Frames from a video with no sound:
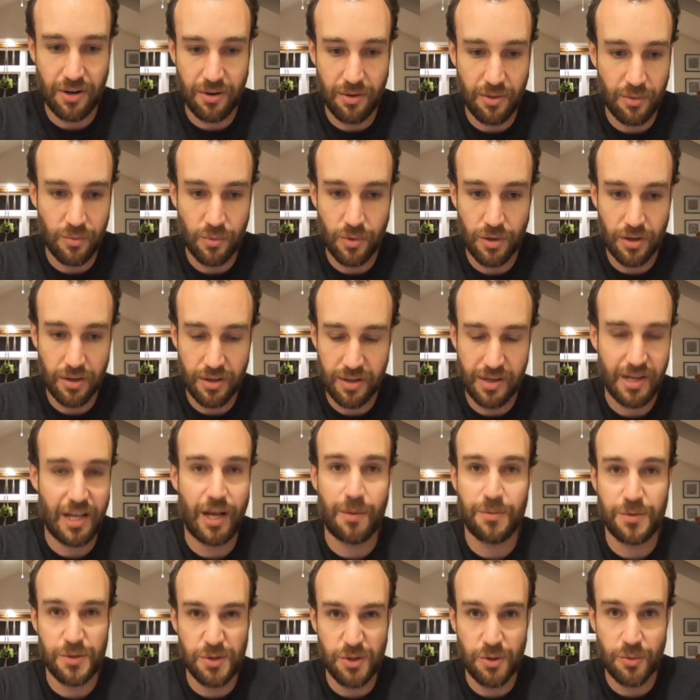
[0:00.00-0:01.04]
of the word, and it
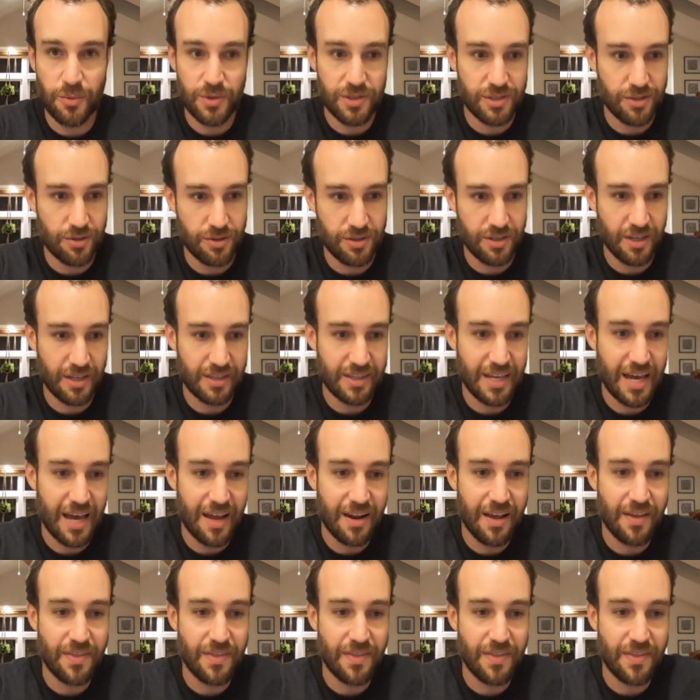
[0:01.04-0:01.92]
helps you do research like that.